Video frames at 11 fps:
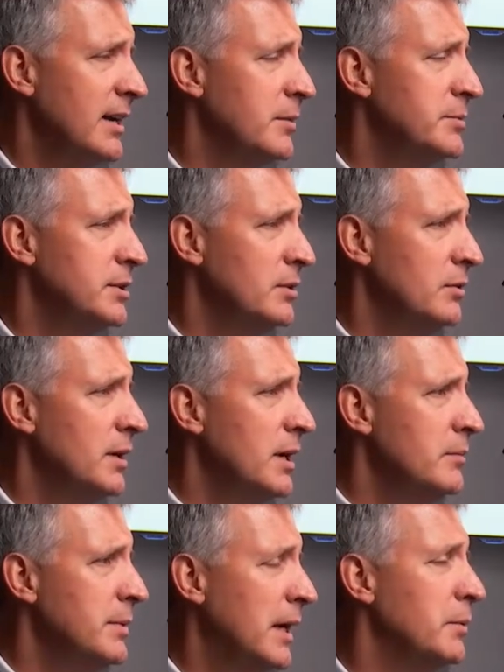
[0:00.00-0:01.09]
up to
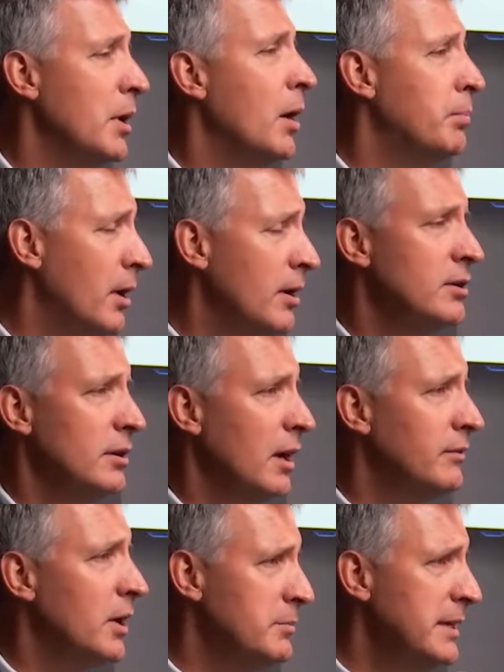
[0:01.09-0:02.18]
become a partner
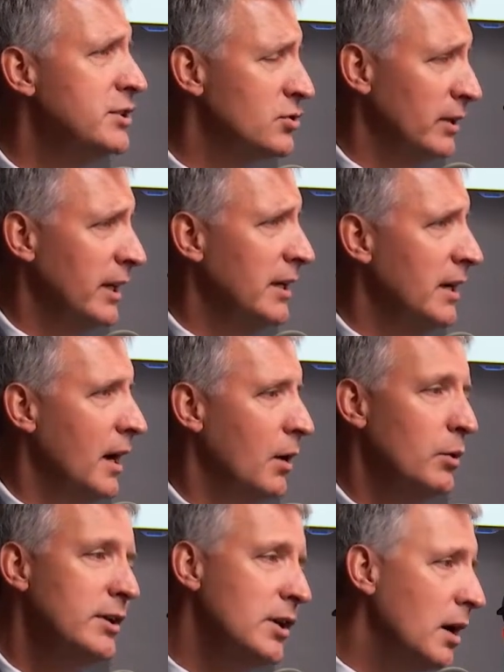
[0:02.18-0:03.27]
of our ministry.
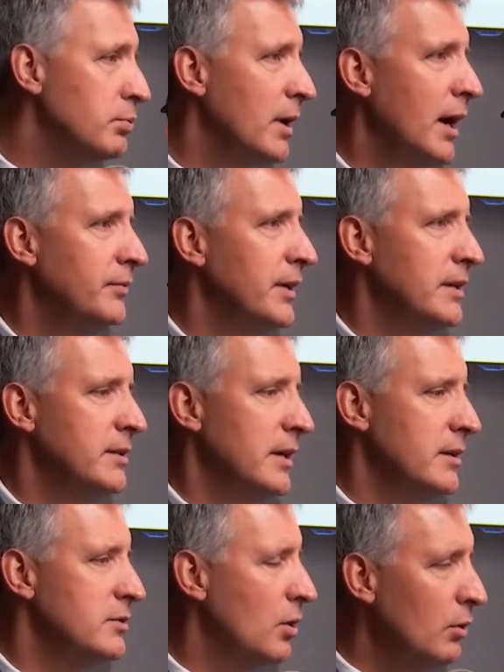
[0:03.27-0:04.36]
We're a nonprofit
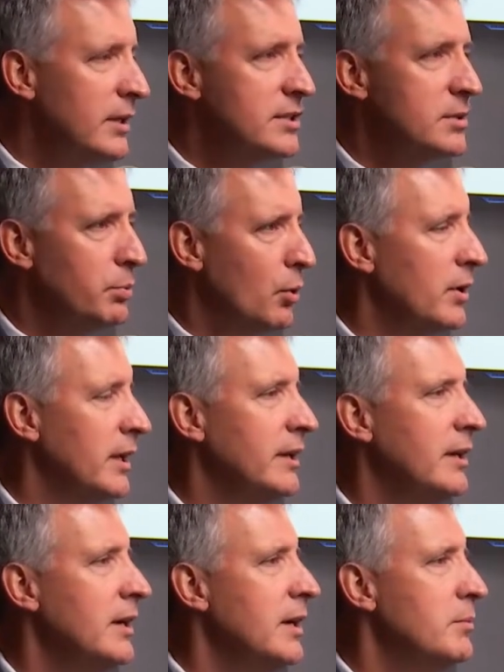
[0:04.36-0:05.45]
totally supported
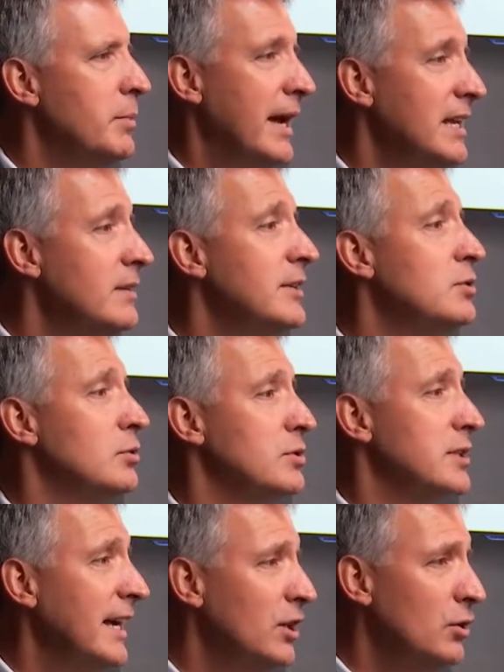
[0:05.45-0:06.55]
by individuals
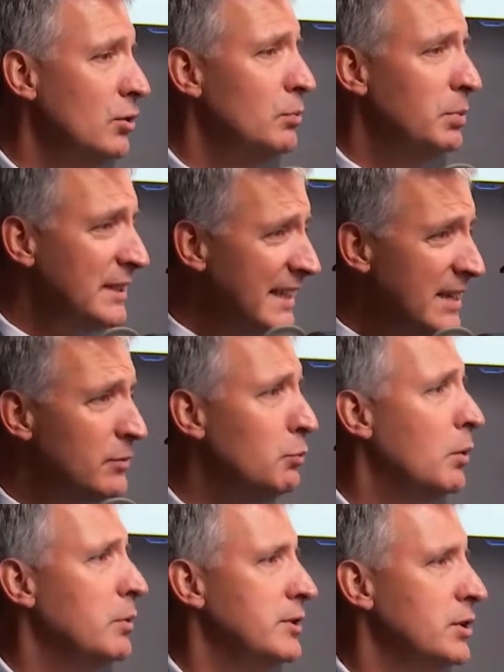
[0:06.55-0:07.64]
like you who believe in
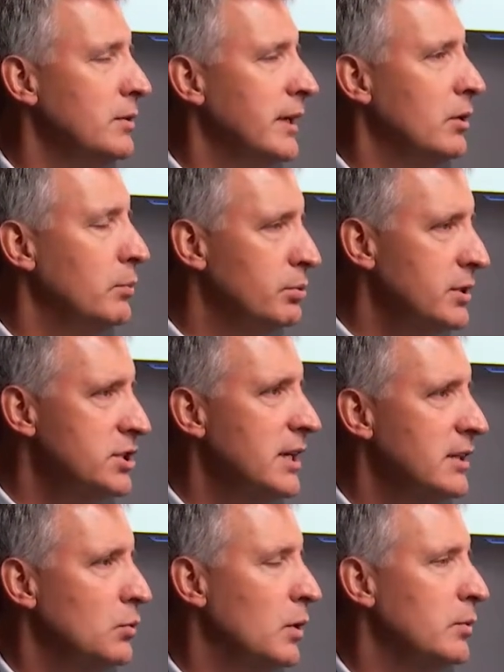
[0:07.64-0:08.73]
what we're doing, who
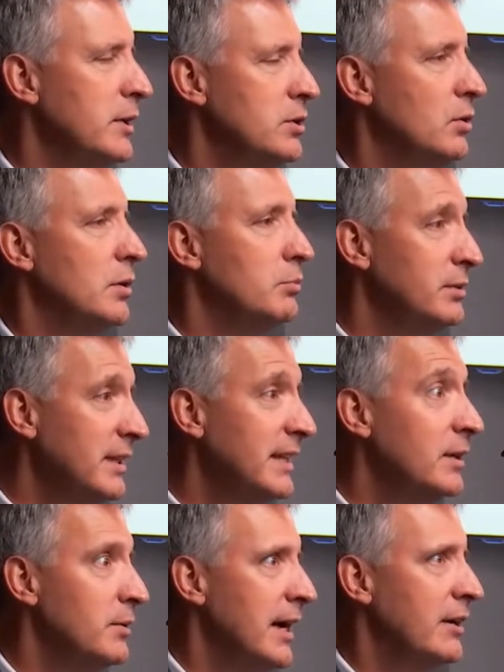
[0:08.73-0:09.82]
appreciate the work we do
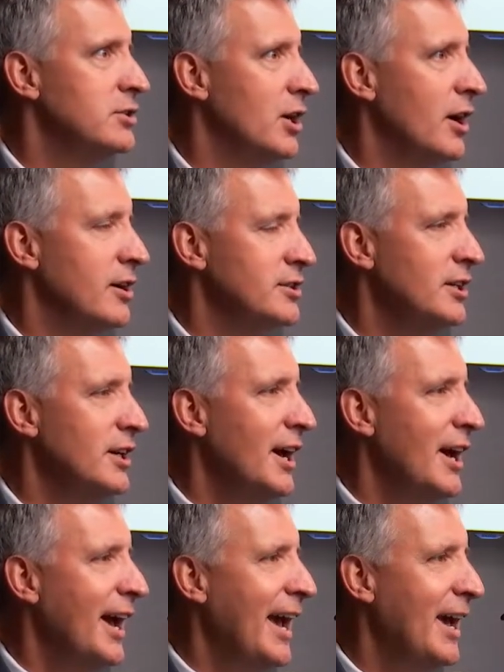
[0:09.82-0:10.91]
completely without charge.
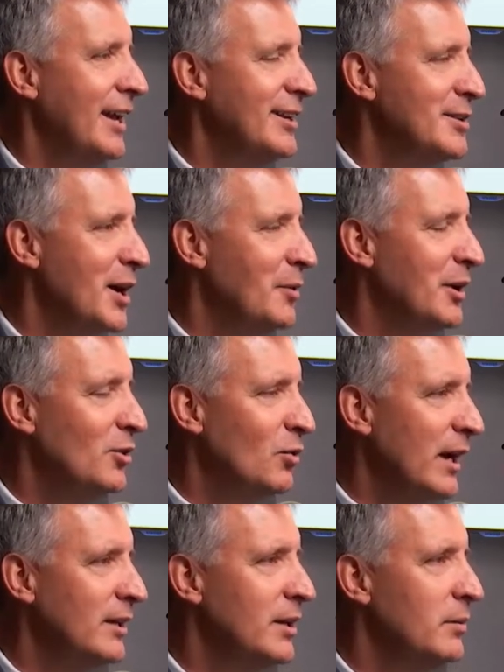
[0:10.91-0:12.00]
And we
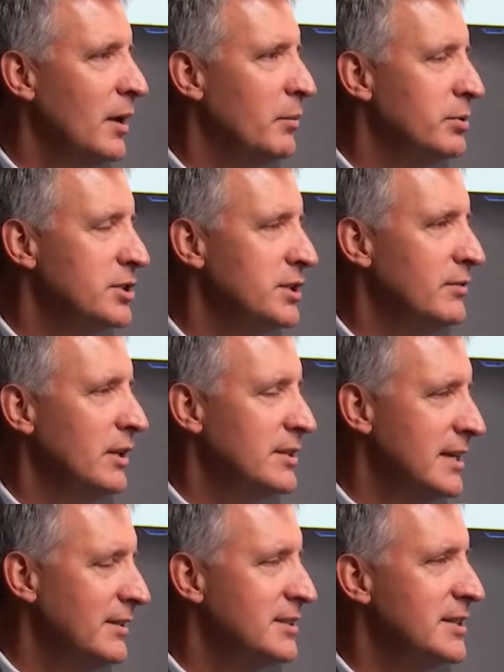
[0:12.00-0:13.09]
greatly appreciate if you can
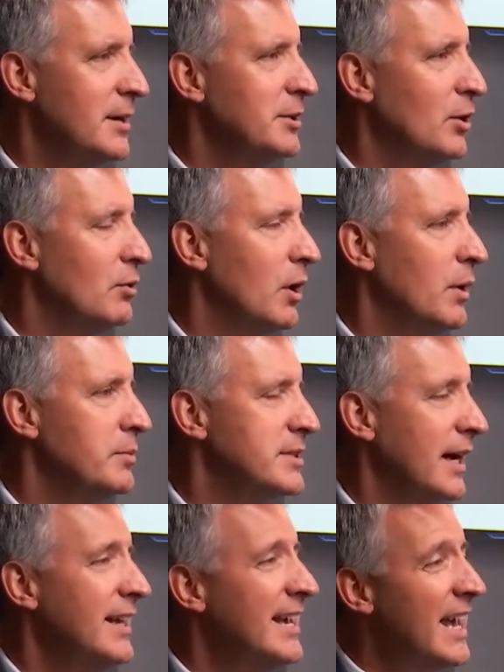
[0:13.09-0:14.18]
take the time to go to our
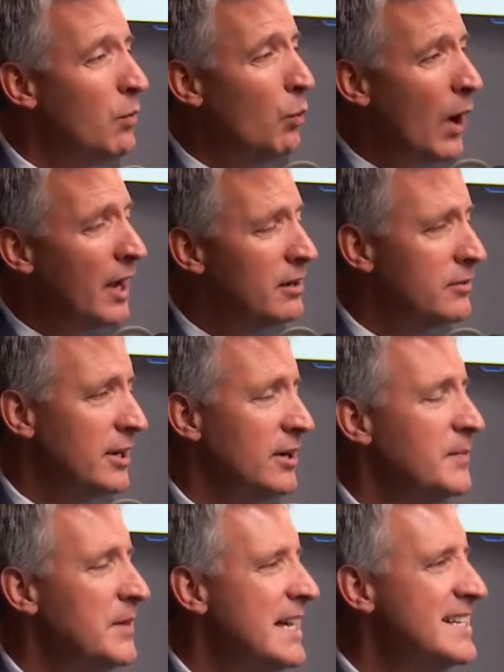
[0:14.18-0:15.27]
website. And while you're there,
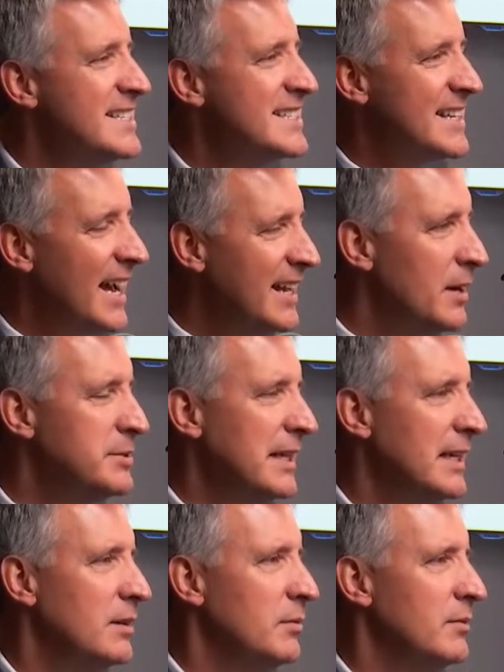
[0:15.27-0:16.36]
sign up to
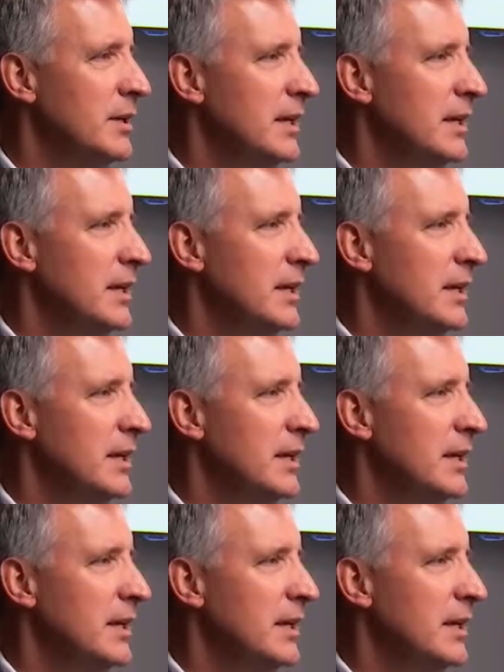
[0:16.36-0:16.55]
get the